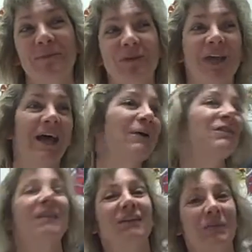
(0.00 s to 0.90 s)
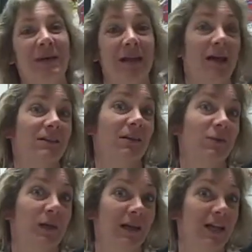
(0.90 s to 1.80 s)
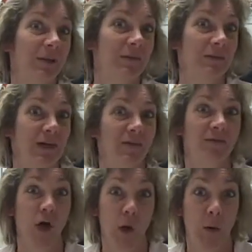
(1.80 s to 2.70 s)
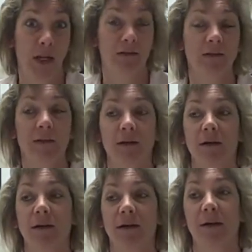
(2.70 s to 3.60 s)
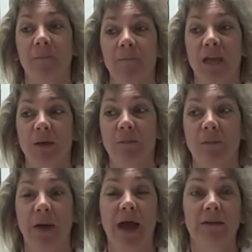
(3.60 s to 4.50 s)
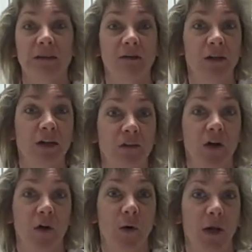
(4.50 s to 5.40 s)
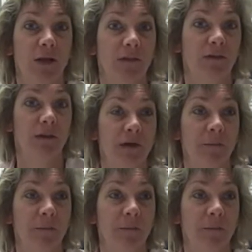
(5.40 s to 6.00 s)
So now it's been nice because we can keep stuff current, keep activities current.